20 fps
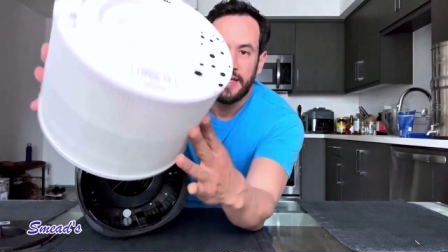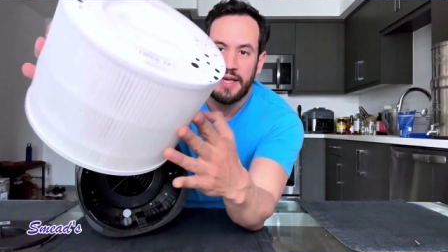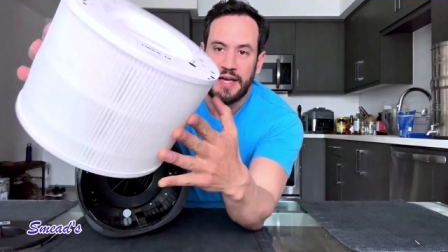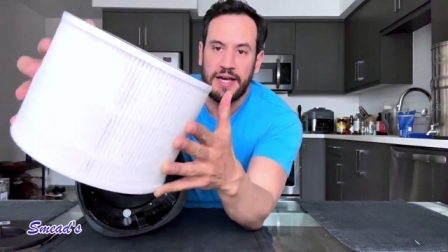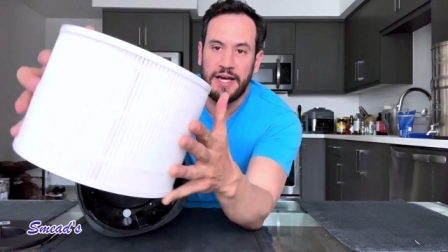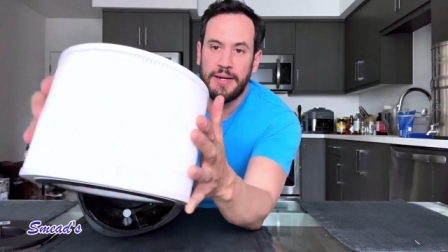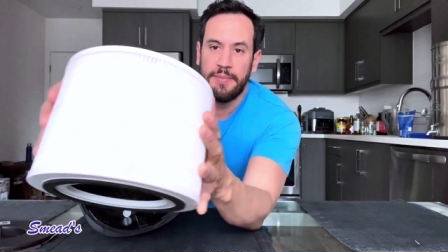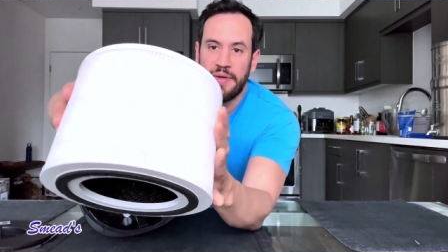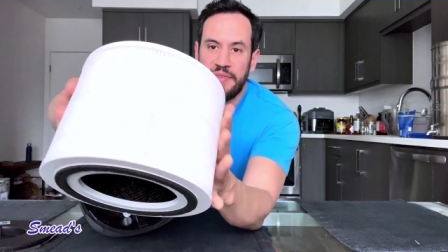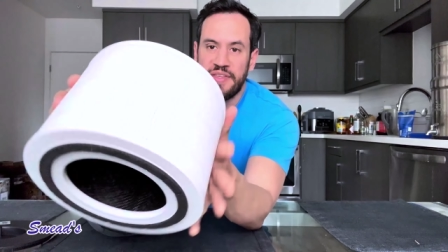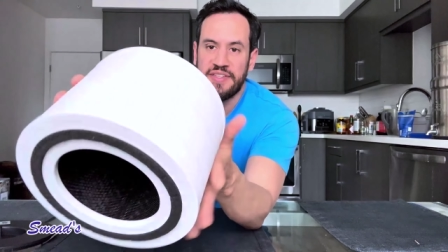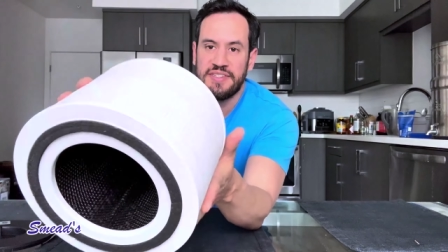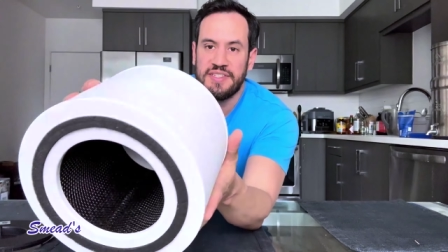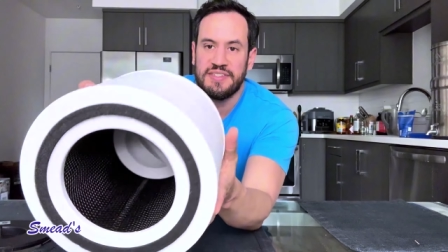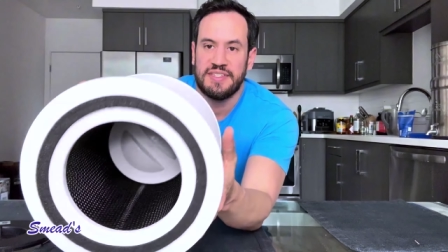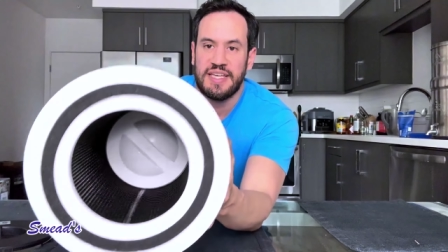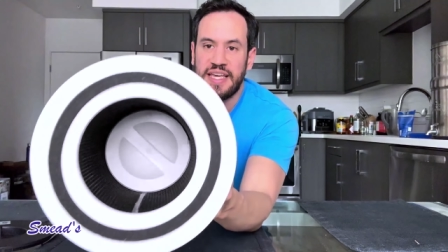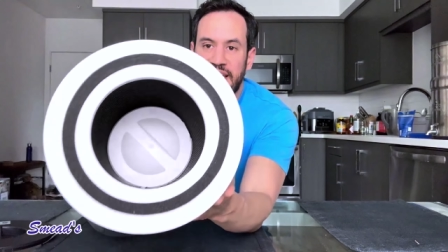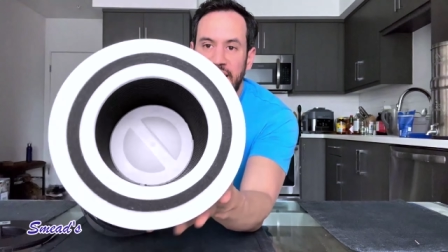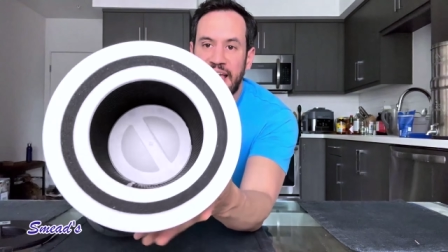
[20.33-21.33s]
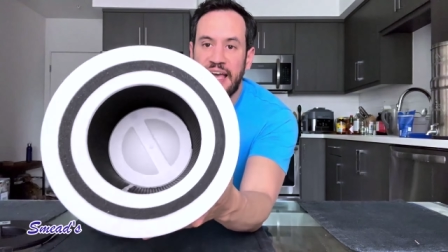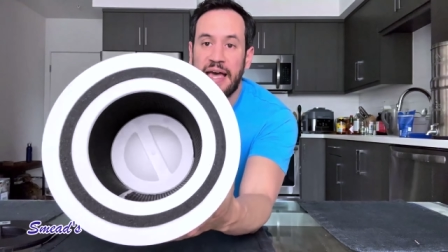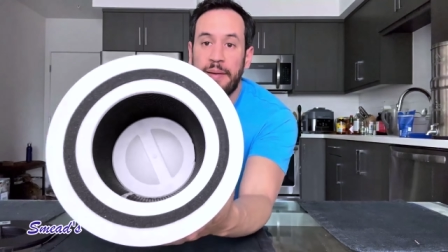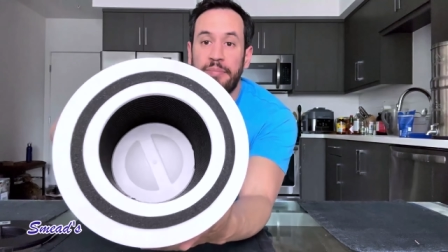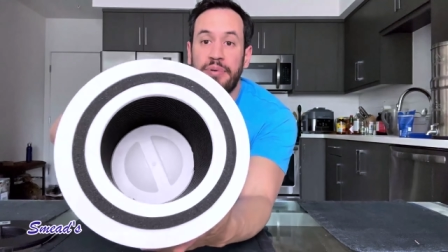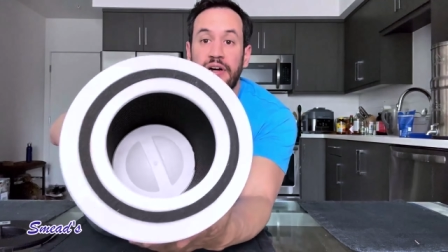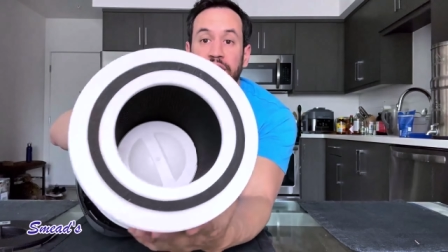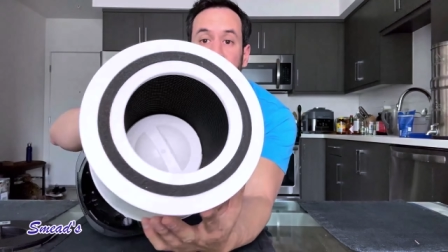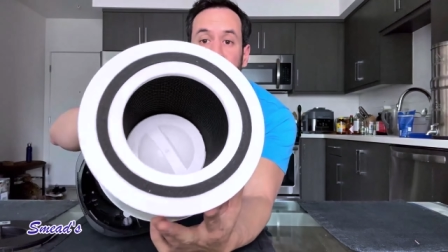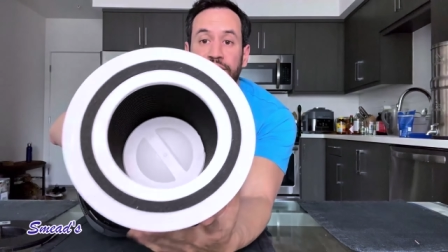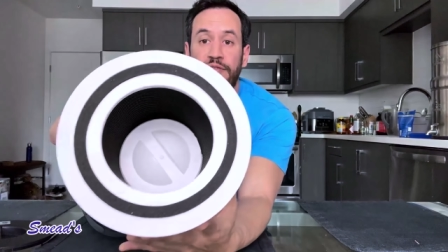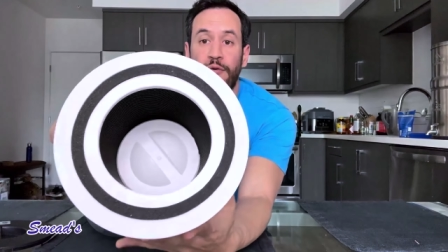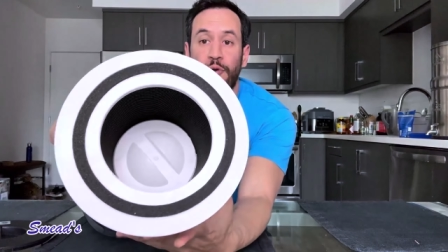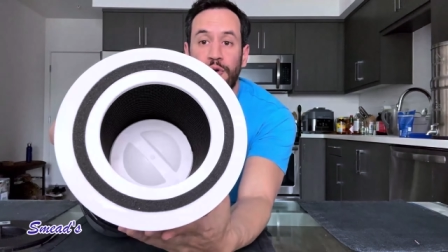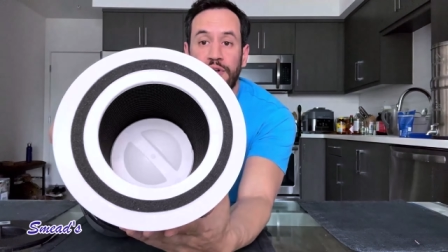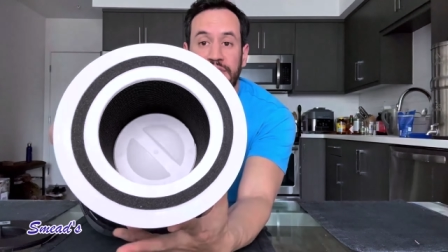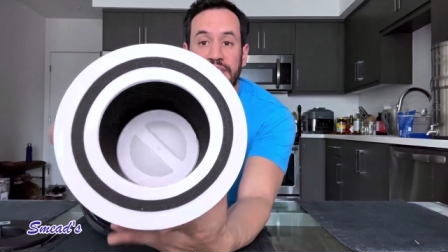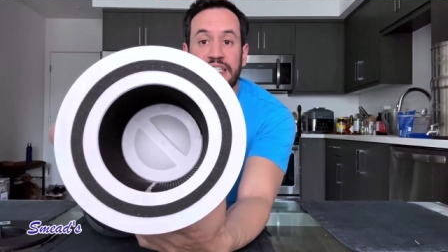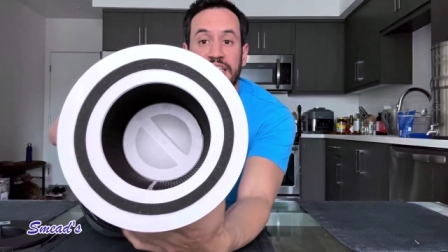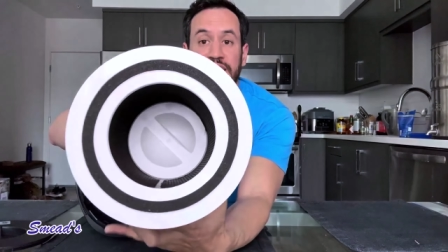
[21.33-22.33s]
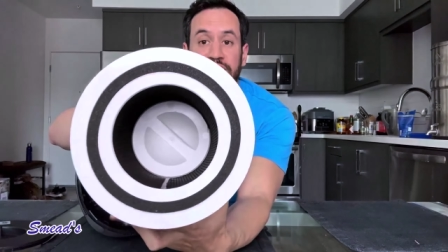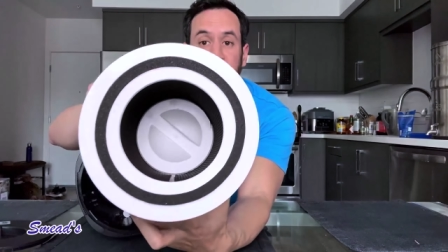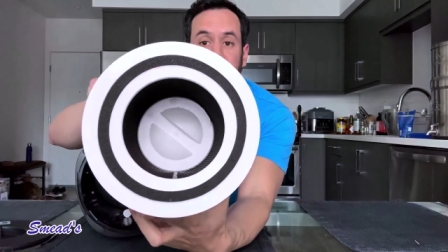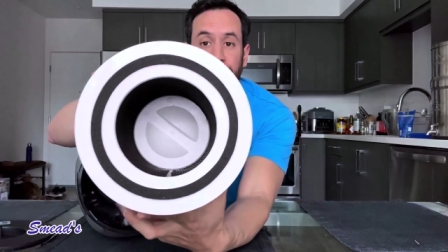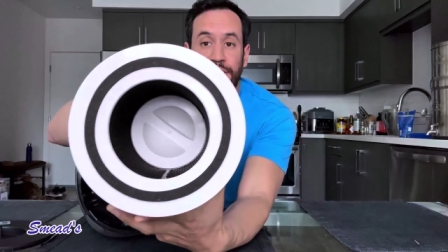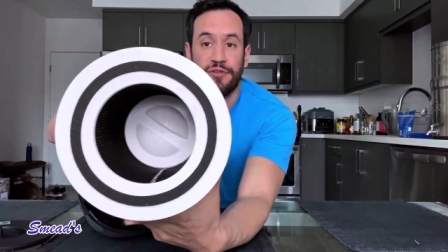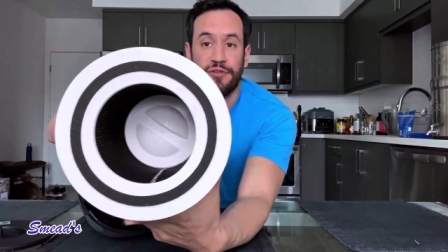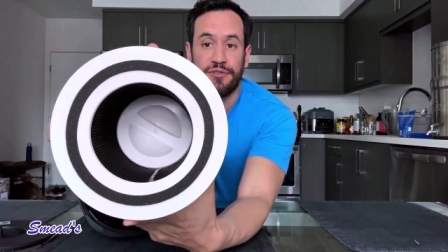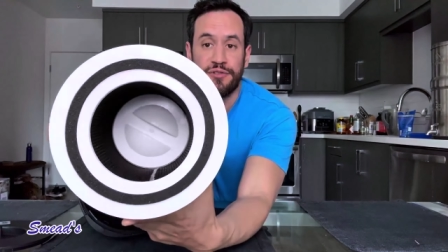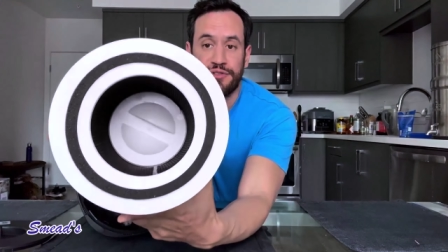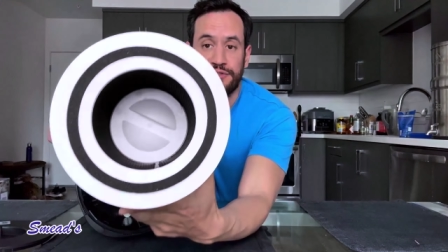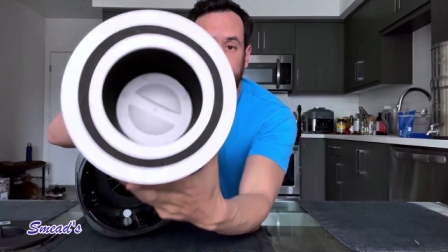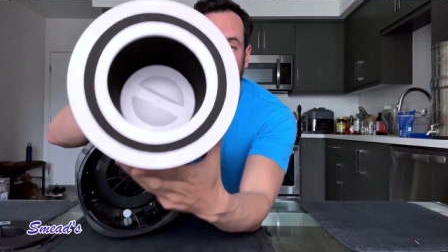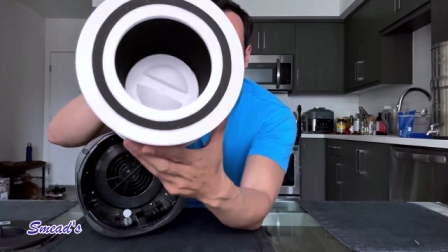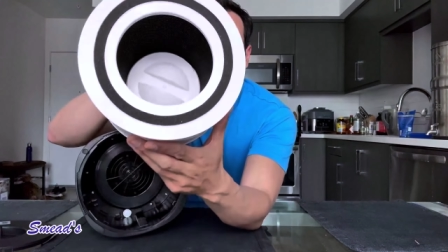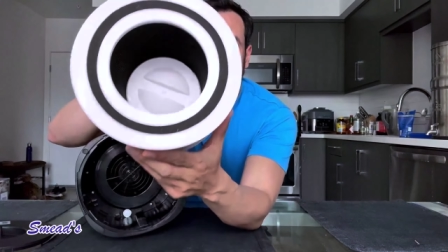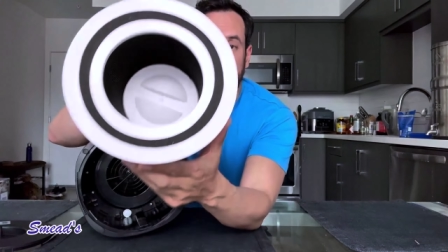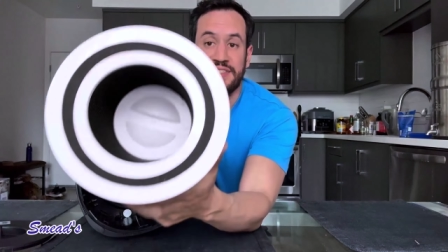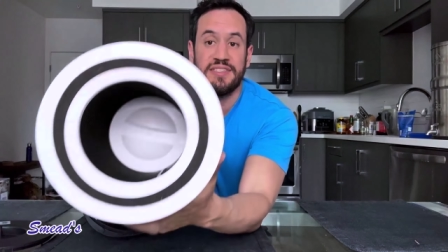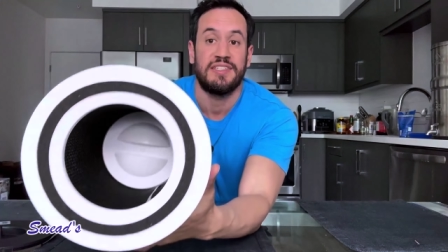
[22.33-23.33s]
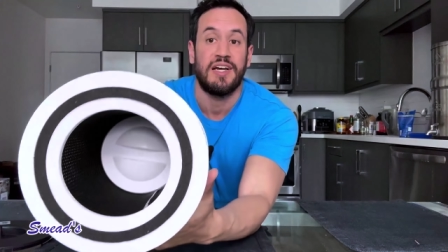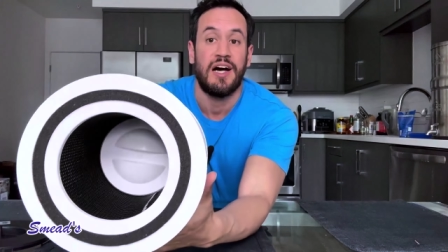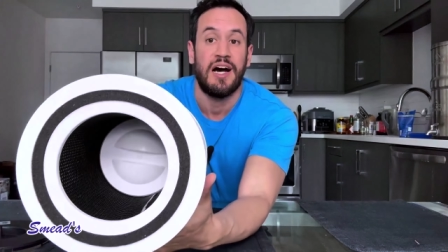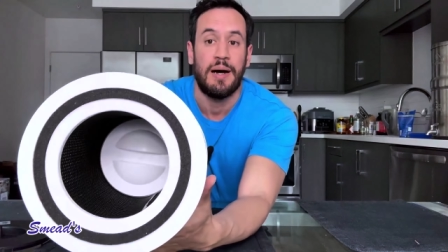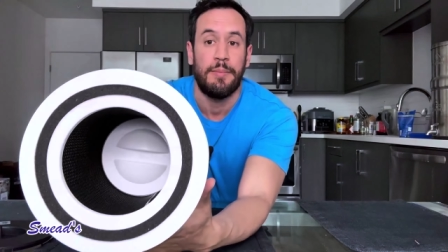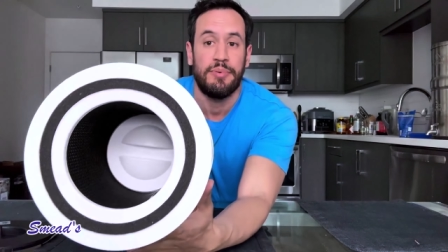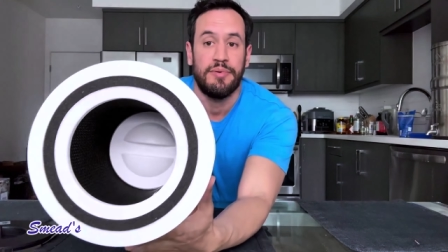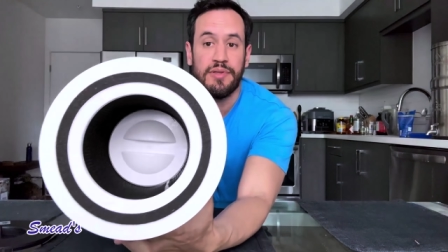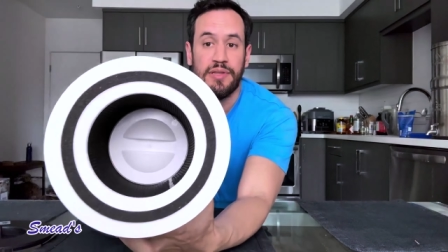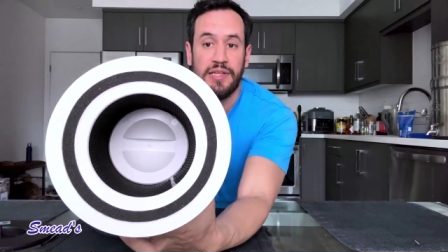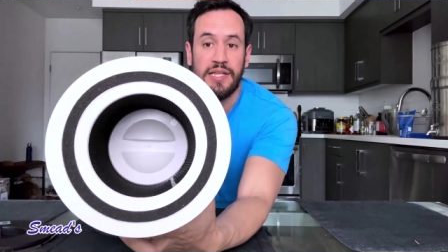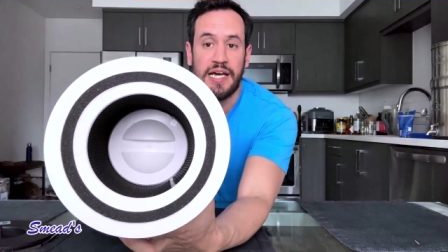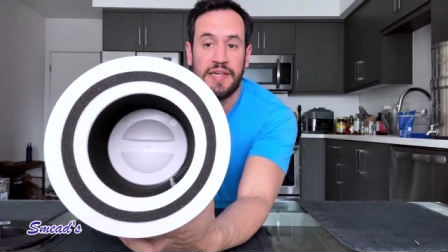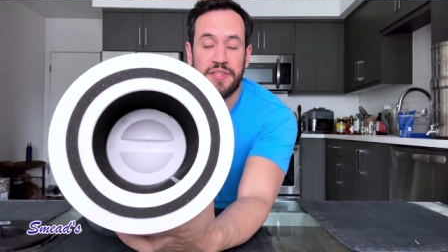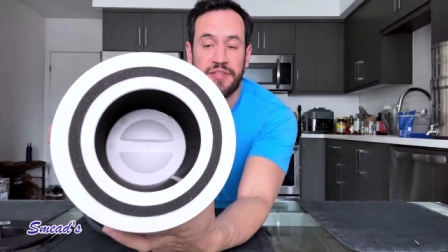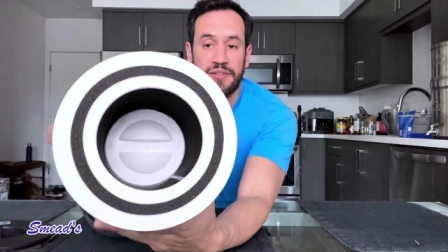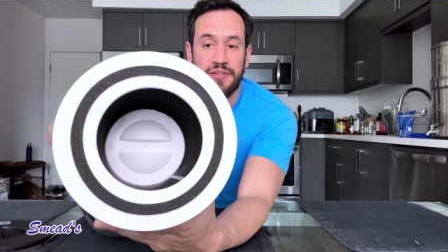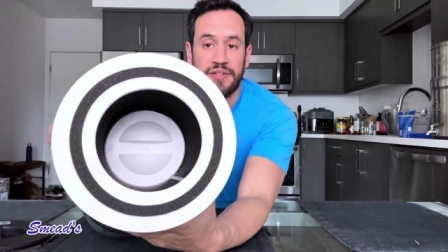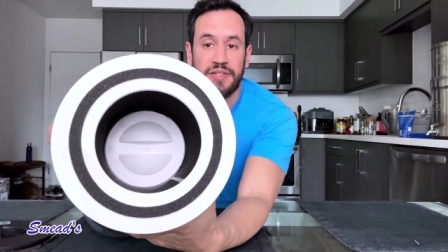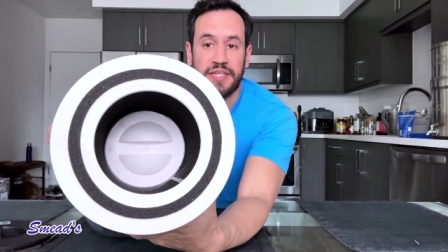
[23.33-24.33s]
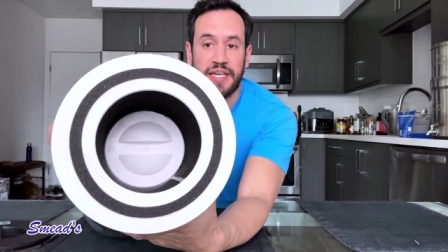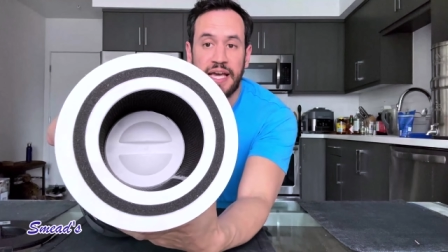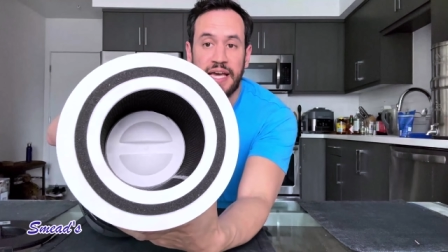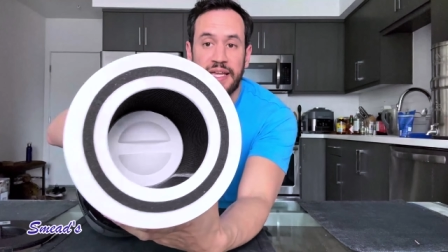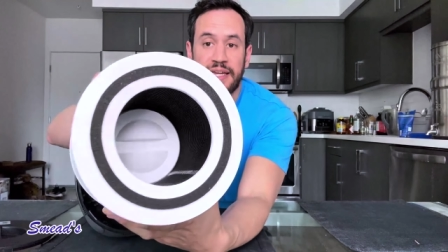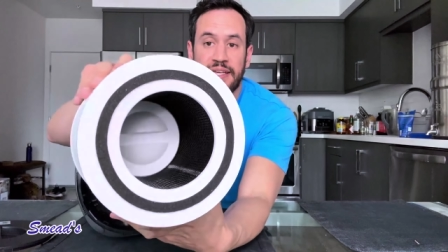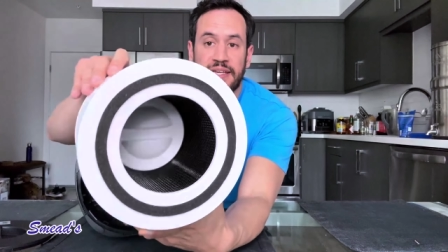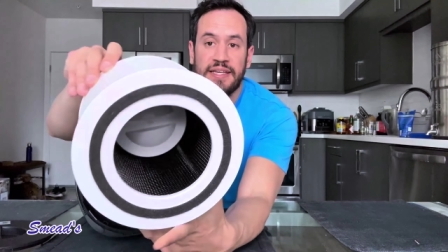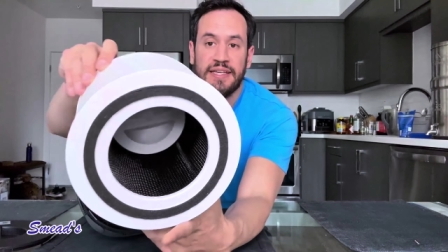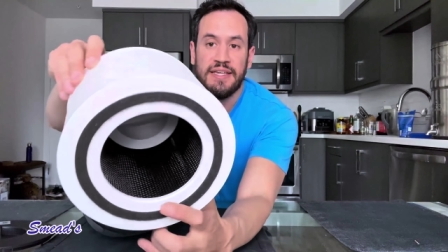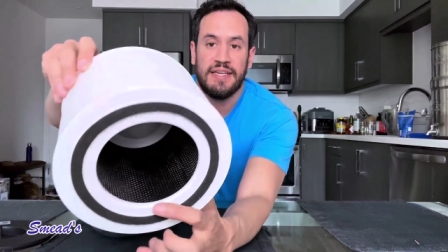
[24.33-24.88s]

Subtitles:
And this is a HEPA 14 filter. So this is the top of the line that you can get.